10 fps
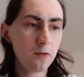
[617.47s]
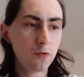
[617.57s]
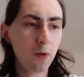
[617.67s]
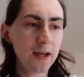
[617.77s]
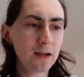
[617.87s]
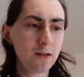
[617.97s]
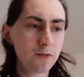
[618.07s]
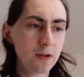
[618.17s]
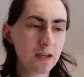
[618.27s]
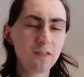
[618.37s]
the way
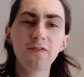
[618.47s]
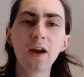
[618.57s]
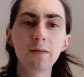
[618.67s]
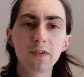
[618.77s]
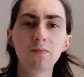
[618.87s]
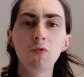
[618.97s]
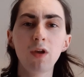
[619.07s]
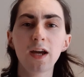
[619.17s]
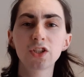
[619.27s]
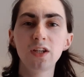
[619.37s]
that it's framed is more
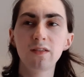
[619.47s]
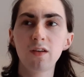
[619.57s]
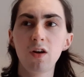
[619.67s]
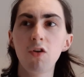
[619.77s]
like she's